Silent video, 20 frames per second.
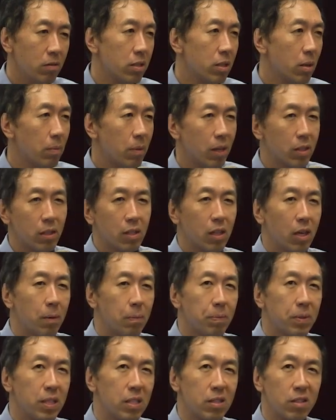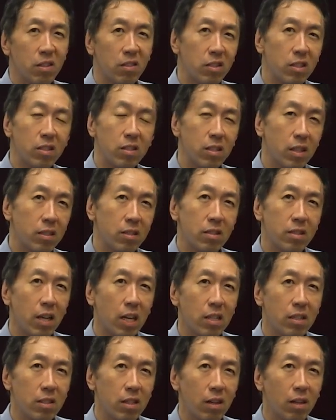some other company's logistics
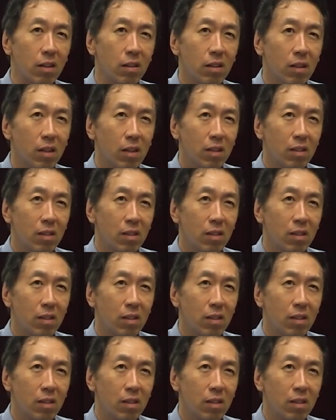data,